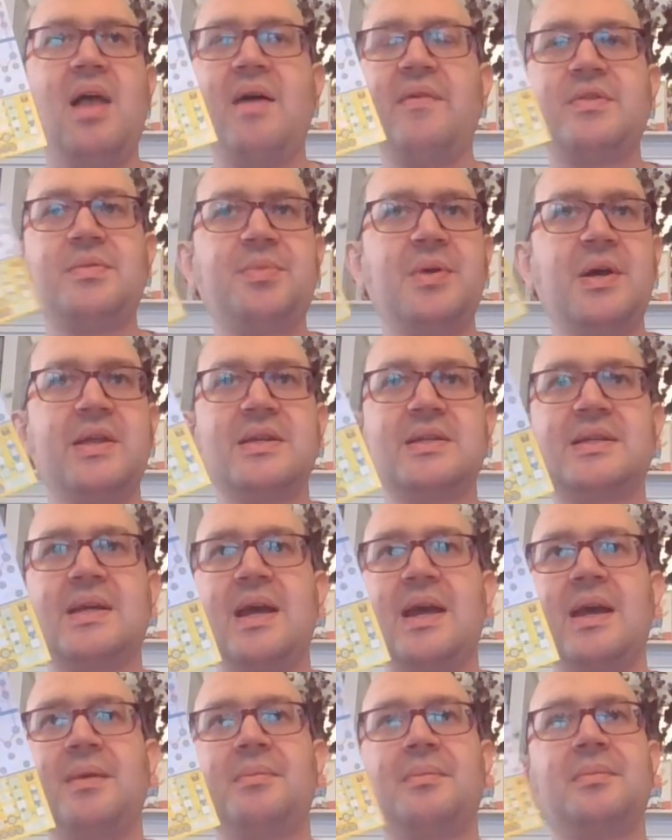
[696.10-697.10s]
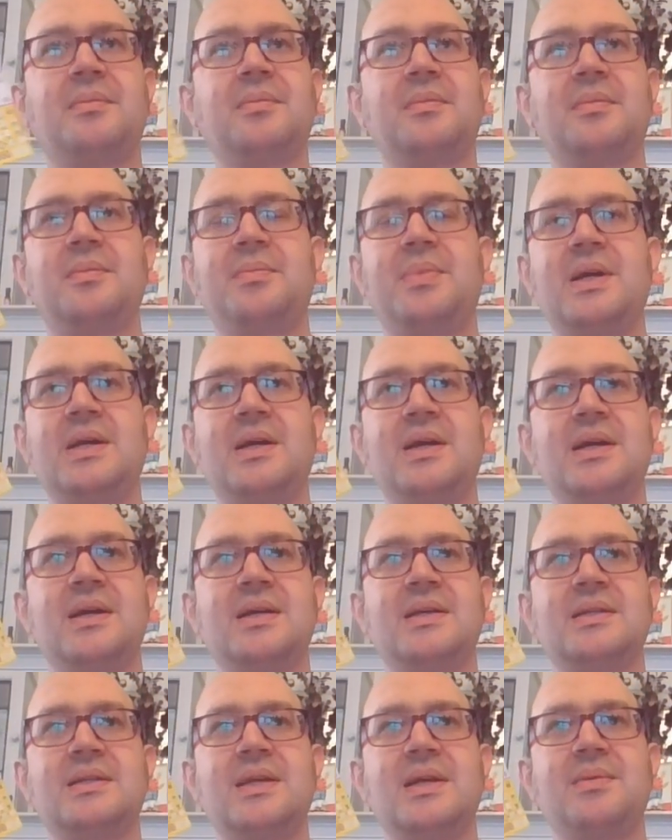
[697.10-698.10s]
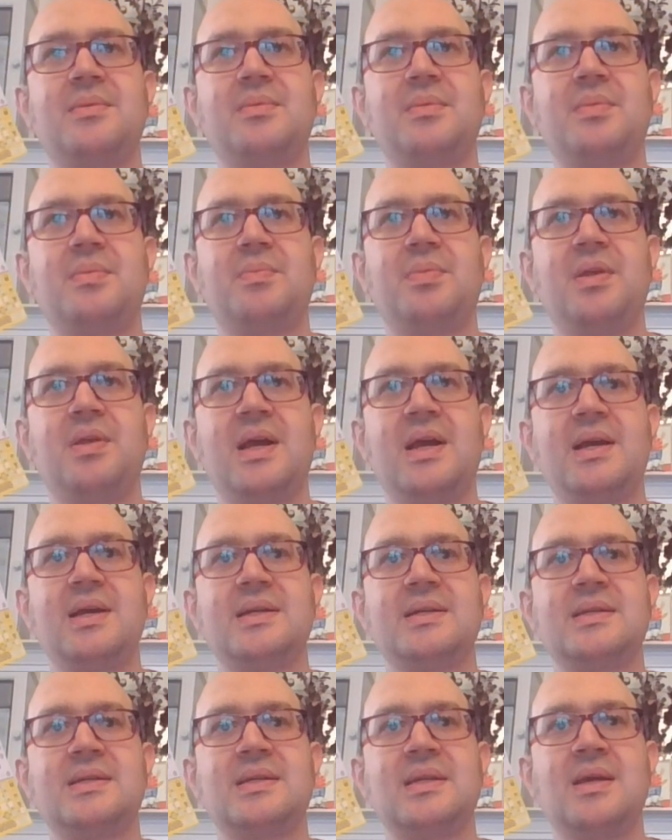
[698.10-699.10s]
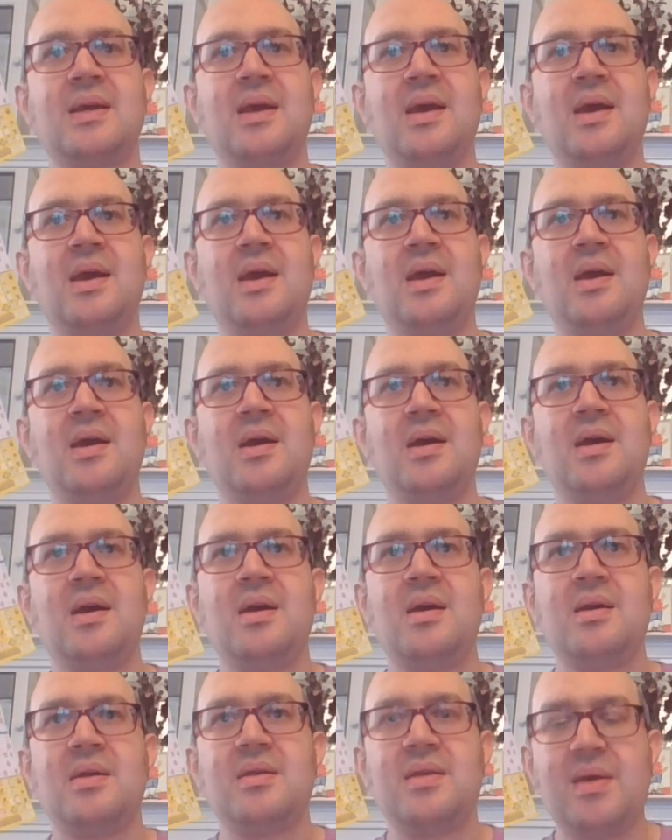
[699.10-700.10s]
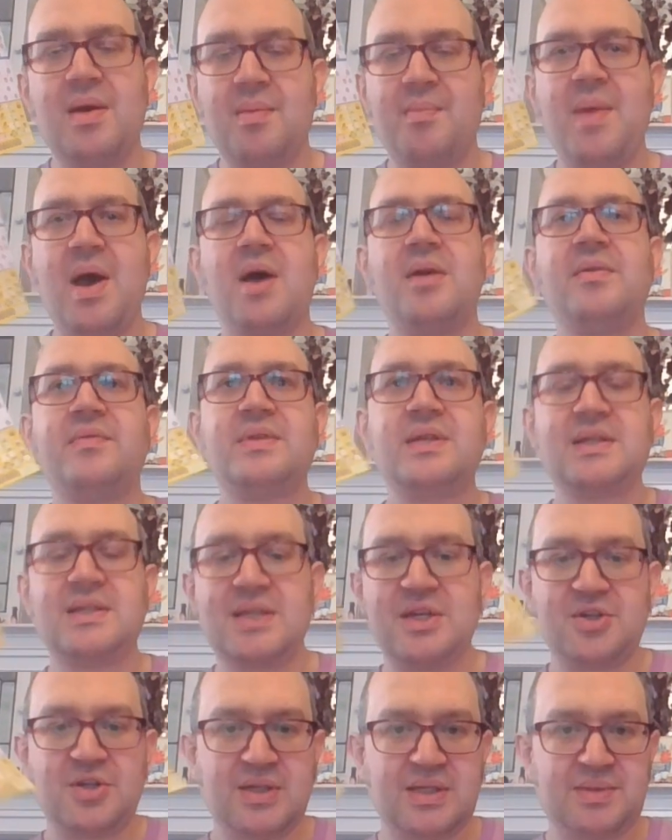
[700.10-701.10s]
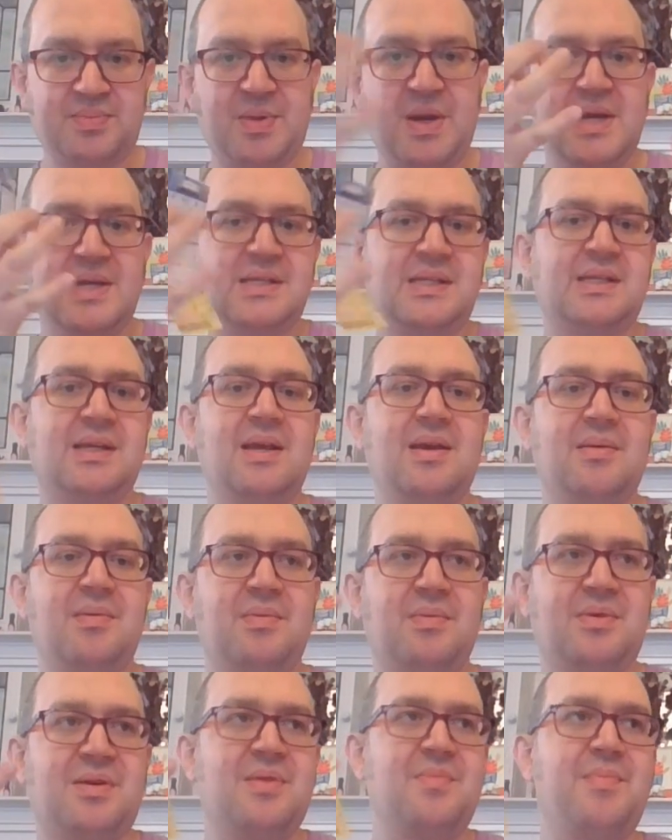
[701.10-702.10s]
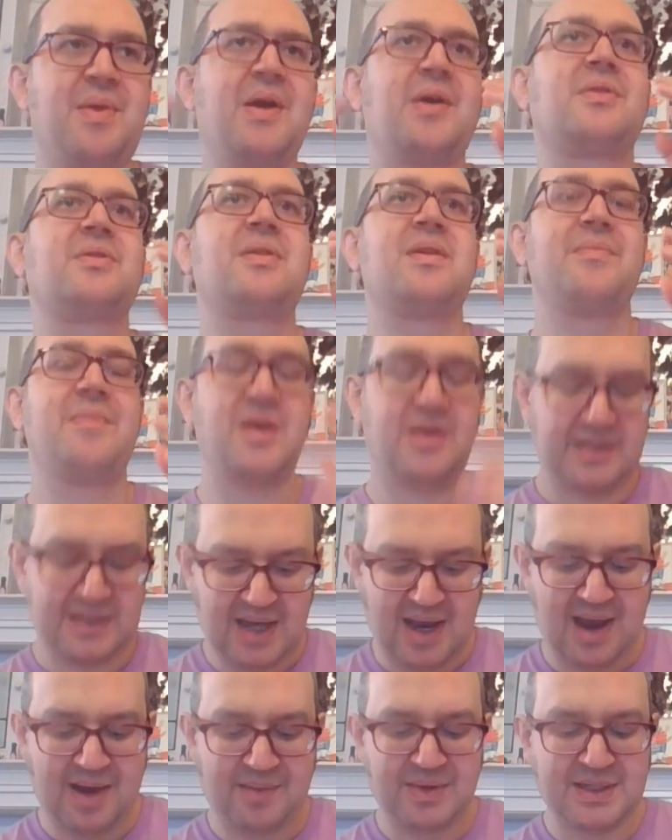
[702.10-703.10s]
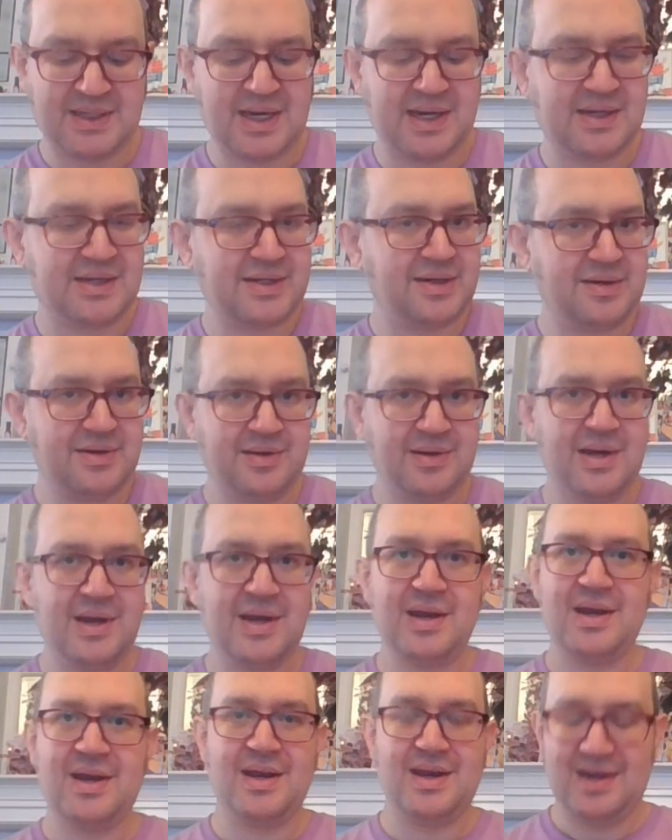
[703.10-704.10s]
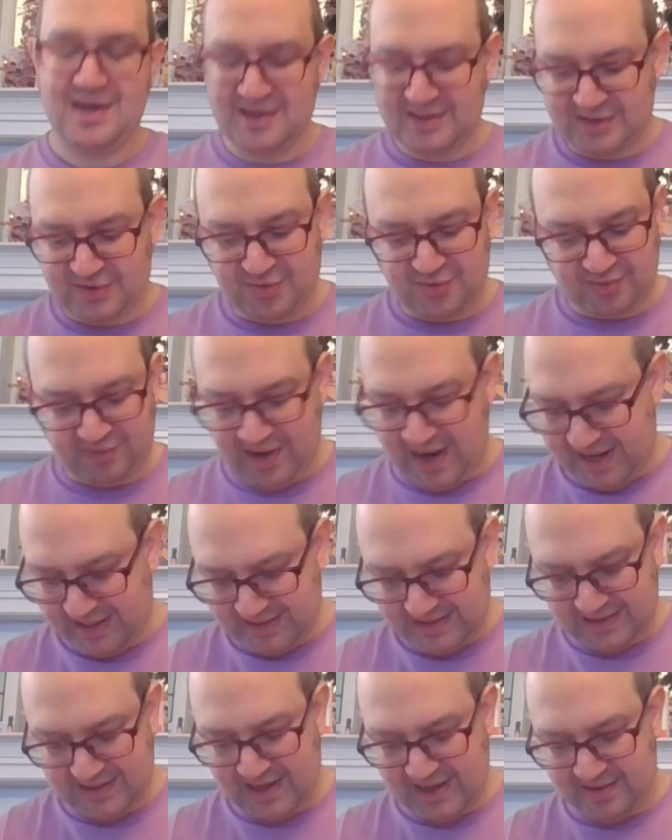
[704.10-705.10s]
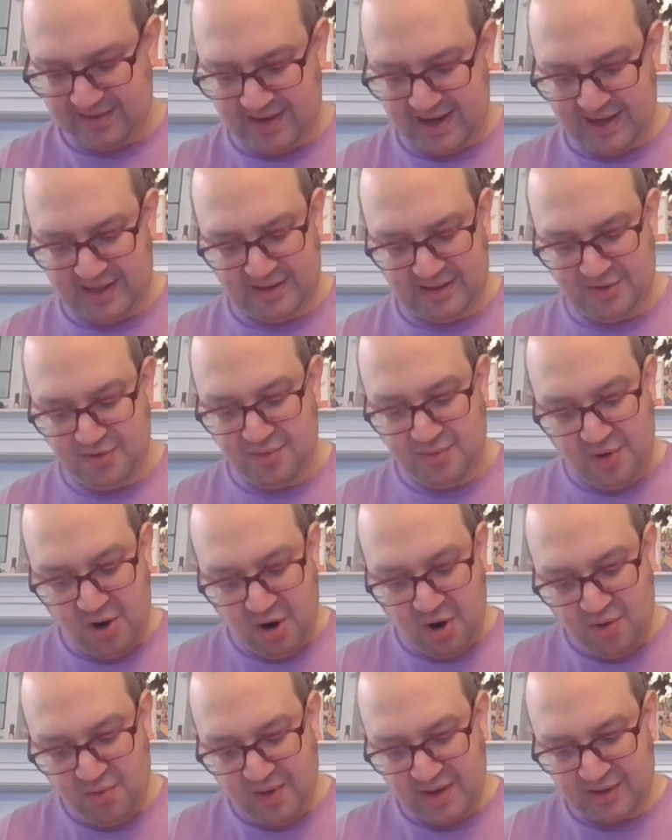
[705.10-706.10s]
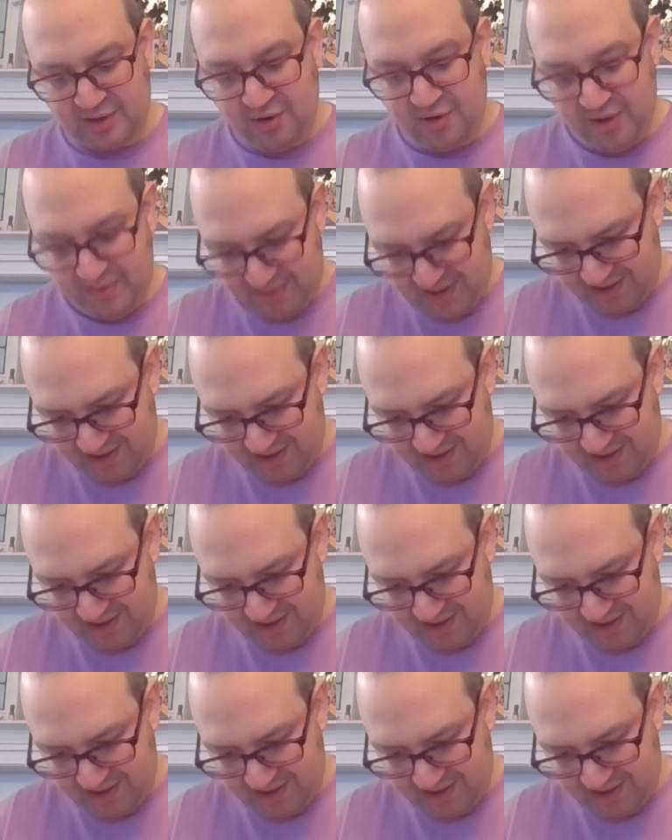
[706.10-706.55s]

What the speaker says: to play this game because it plays the amount of decision space compared to the amount of time it takes you is great. And like, you know what could be